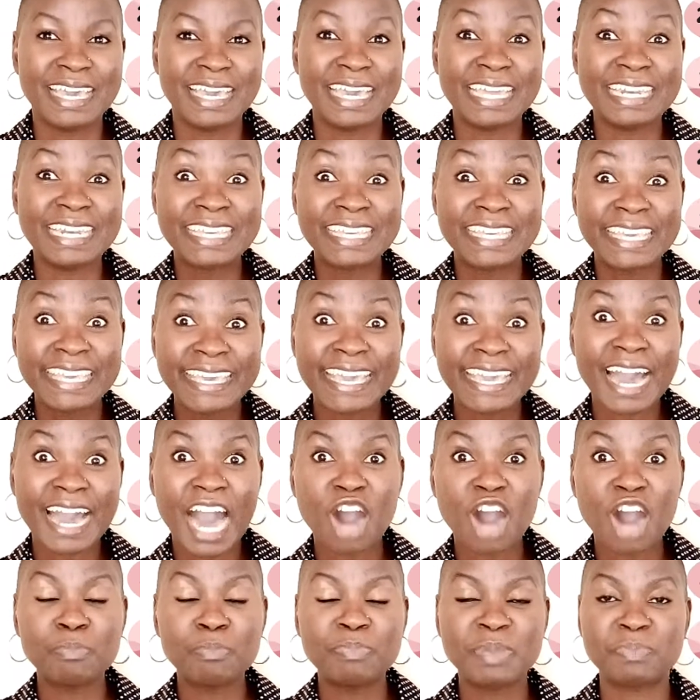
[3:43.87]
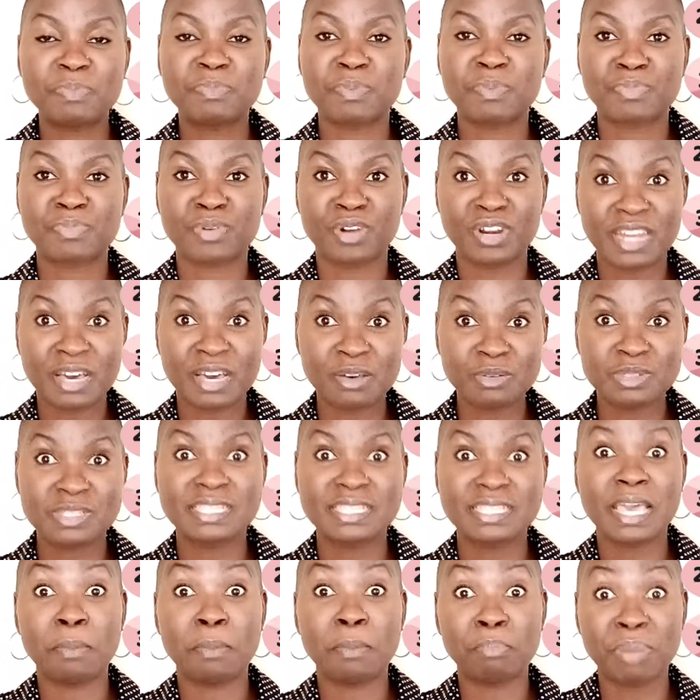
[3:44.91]
and hear how people
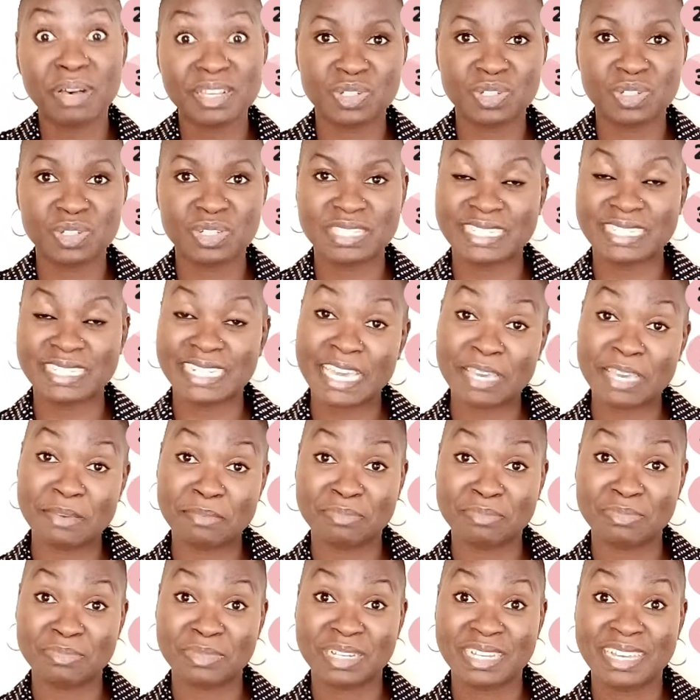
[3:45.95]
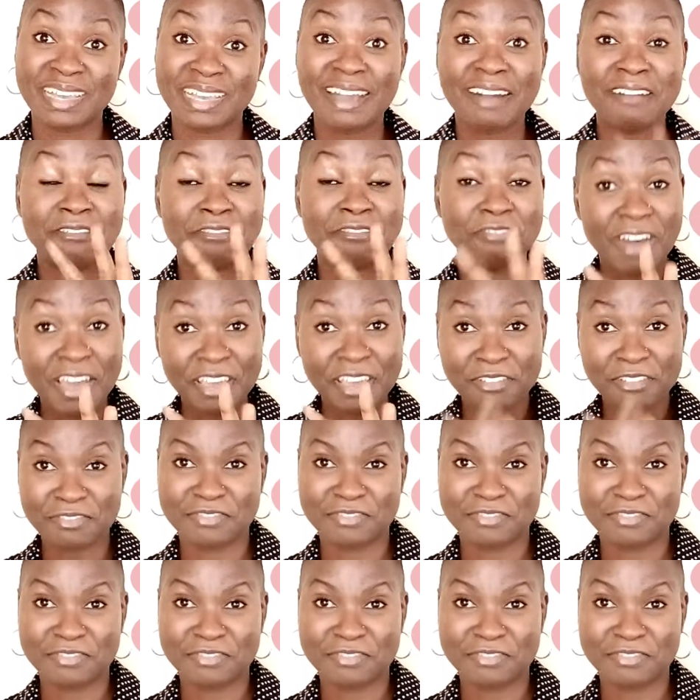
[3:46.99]
pronounce a person's name. 5,